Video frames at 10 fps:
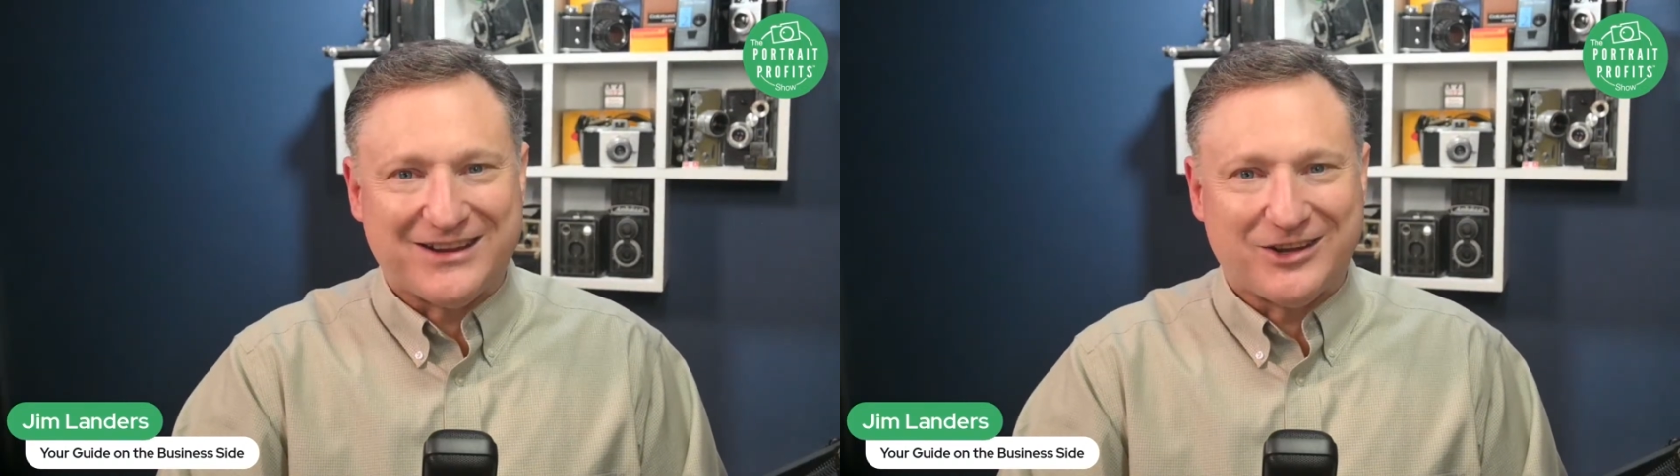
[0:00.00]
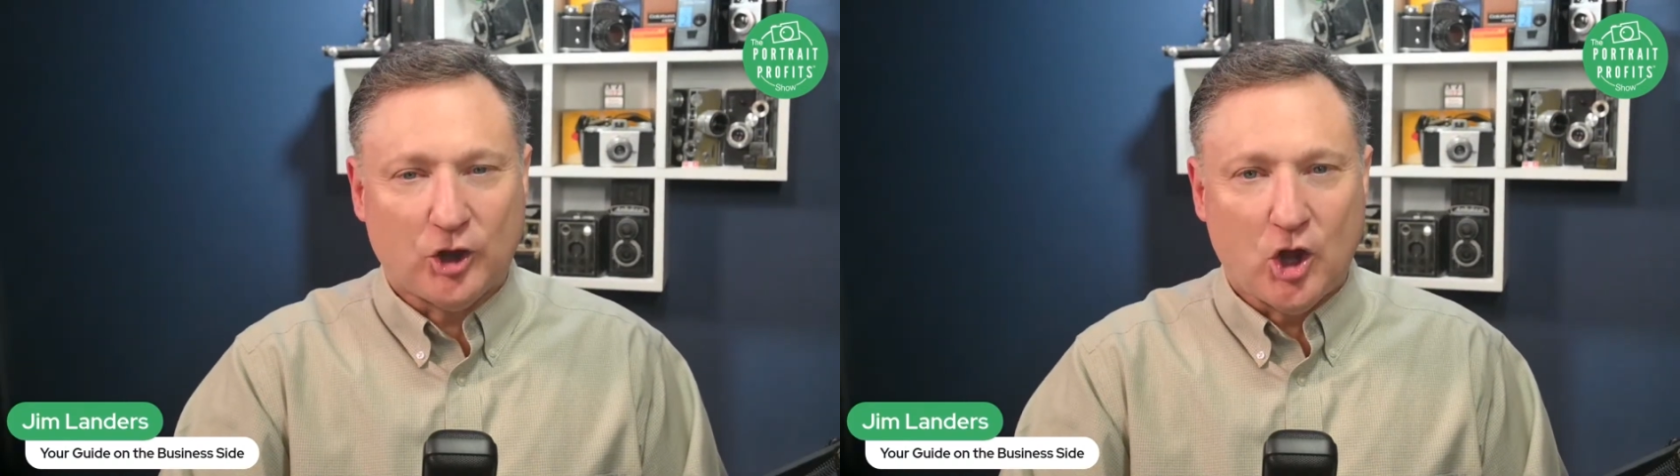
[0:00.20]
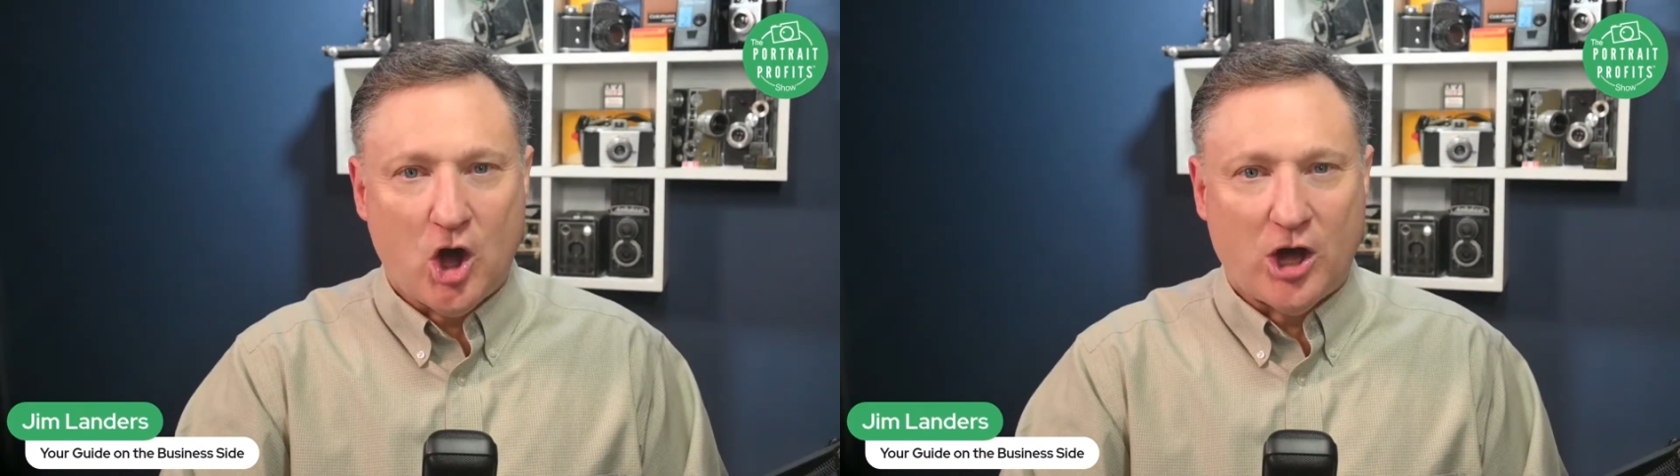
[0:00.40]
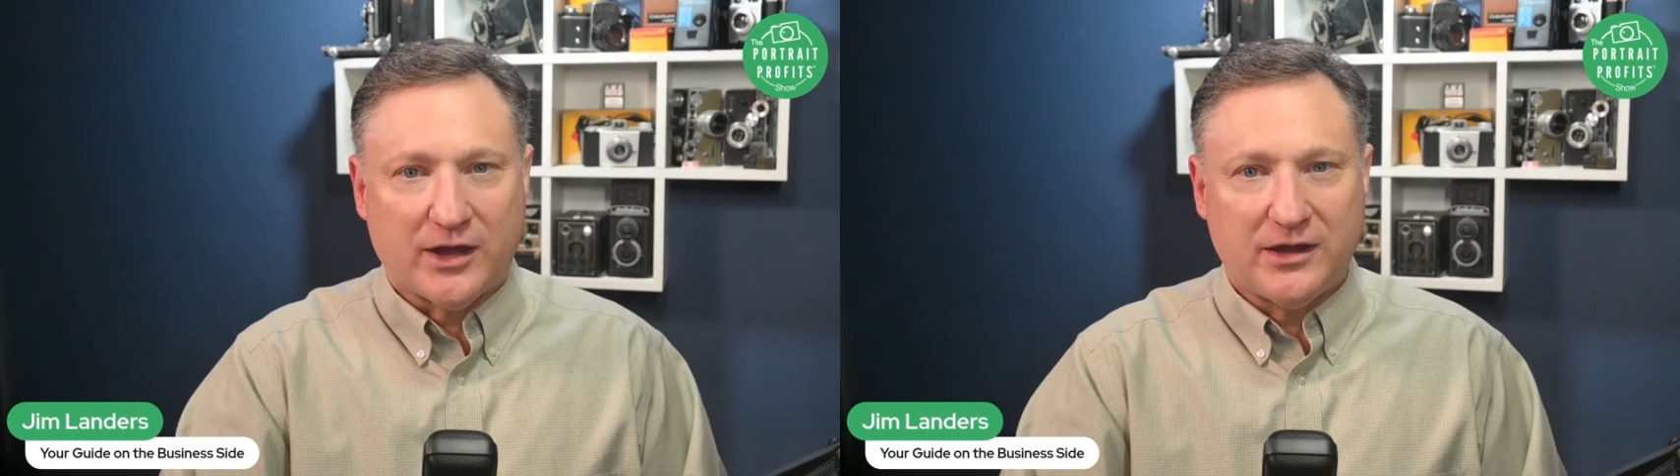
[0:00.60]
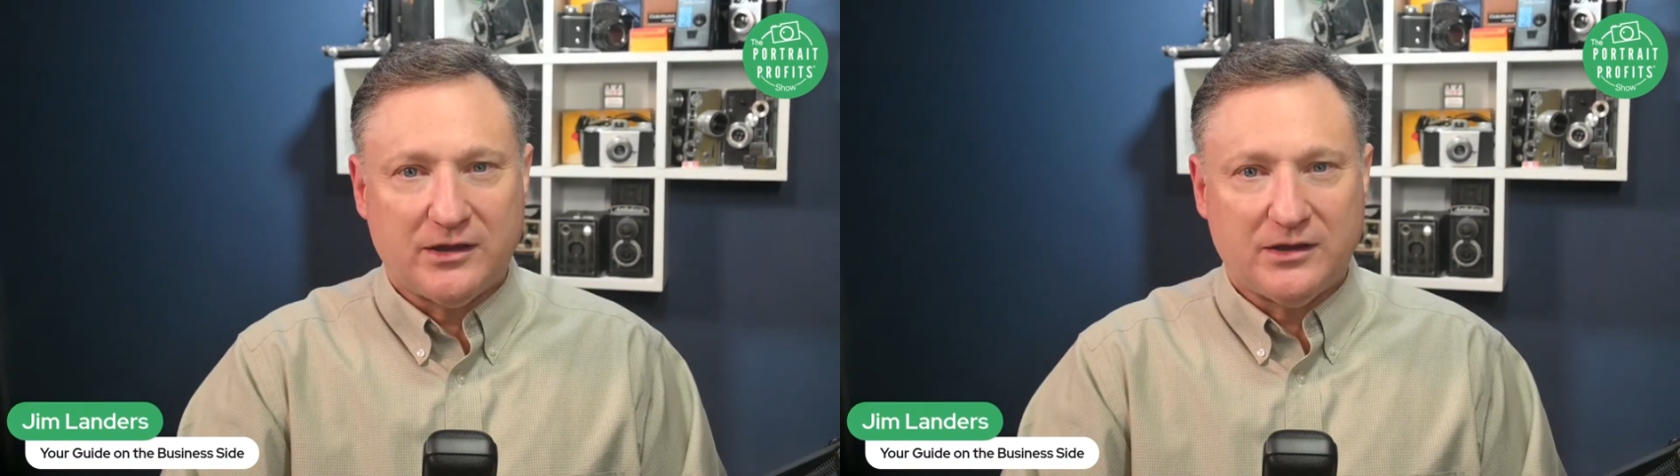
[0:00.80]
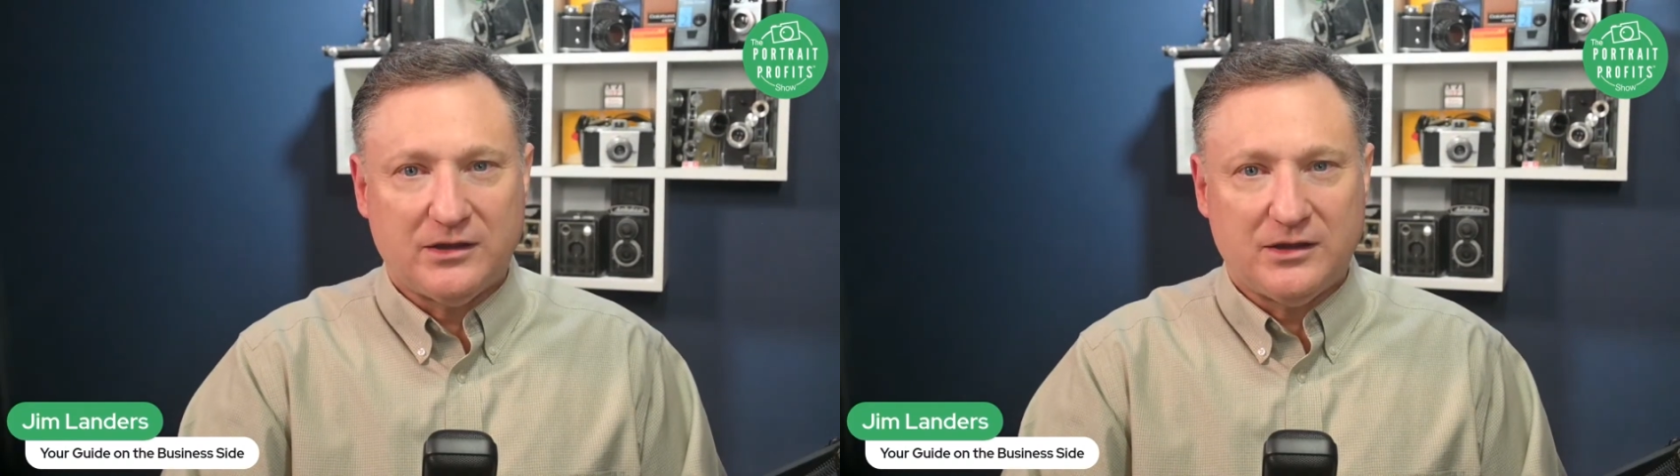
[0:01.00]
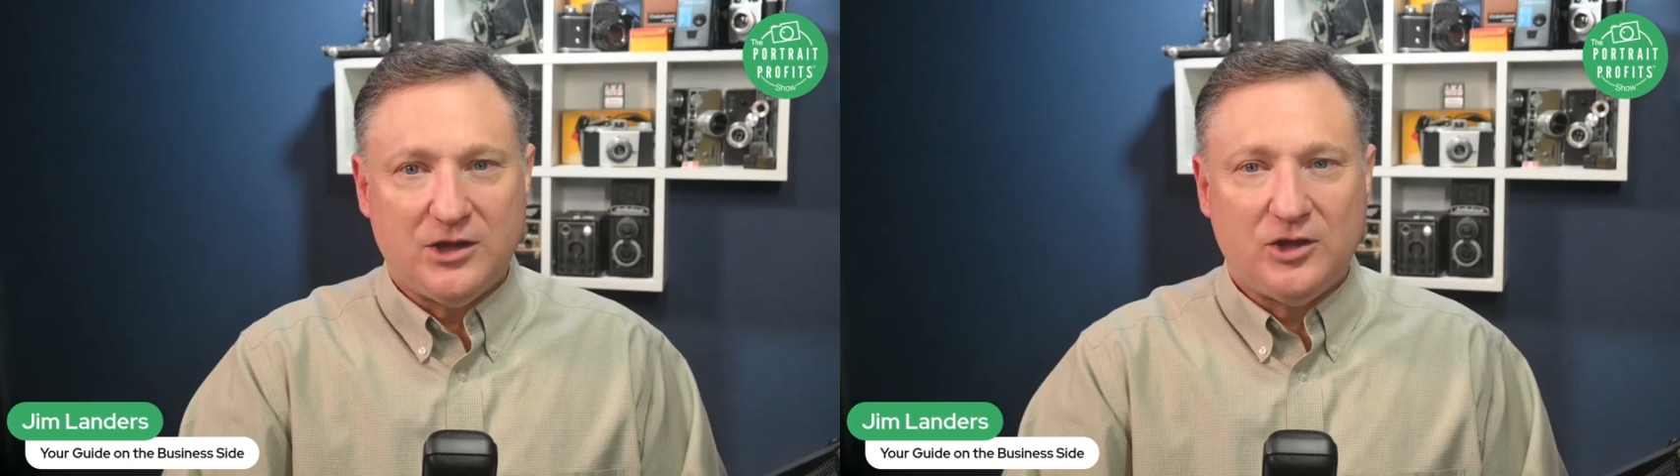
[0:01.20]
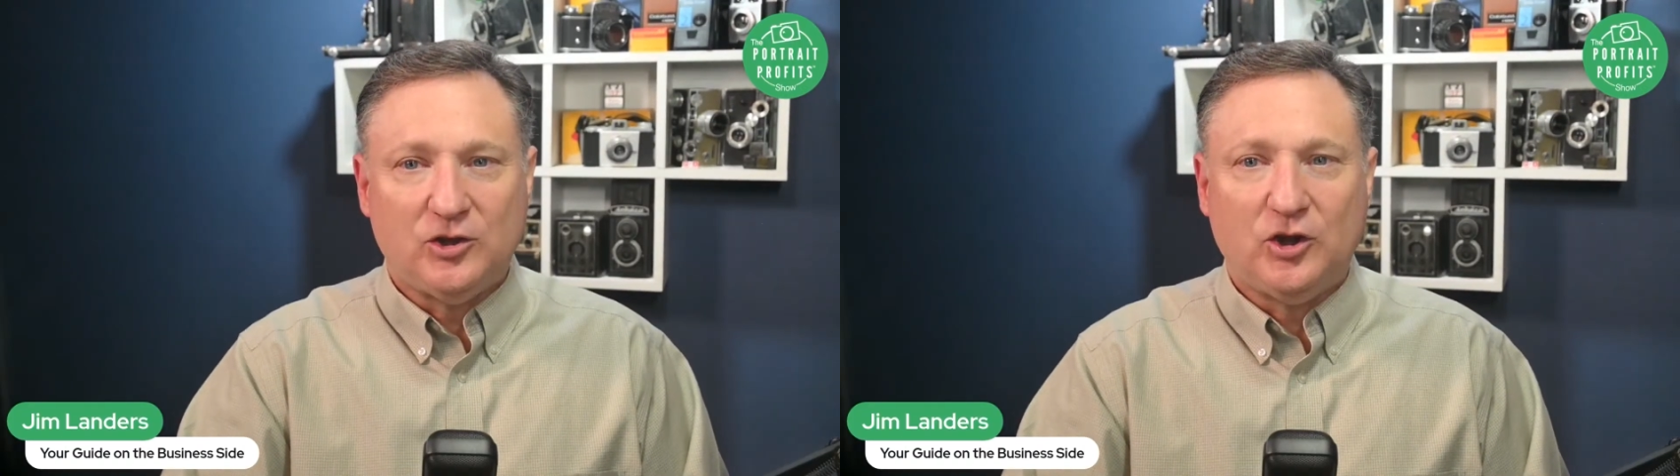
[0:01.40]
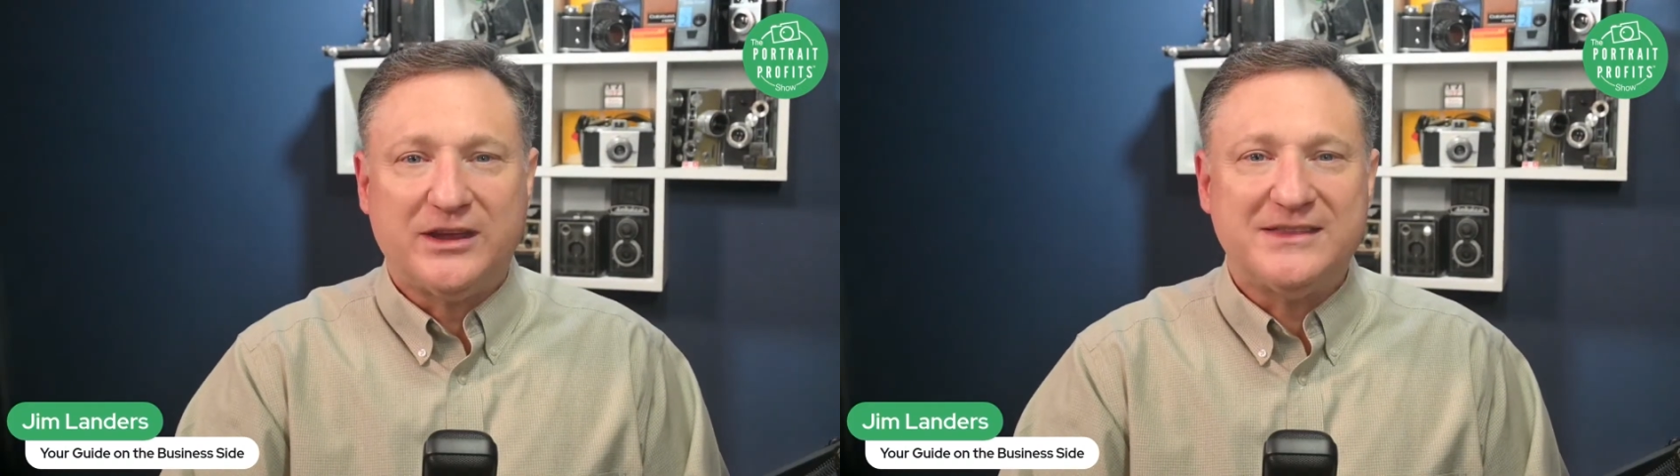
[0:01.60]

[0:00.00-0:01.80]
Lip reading: log. Look at the